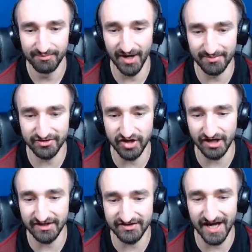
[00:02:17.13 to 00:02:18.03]
But I'm
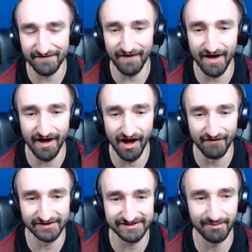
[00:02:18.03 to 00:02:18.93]
stuck inside of a,
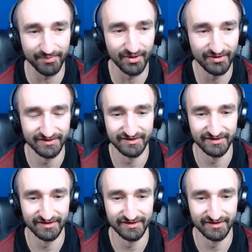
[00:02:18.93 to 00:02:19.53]
a, a temple.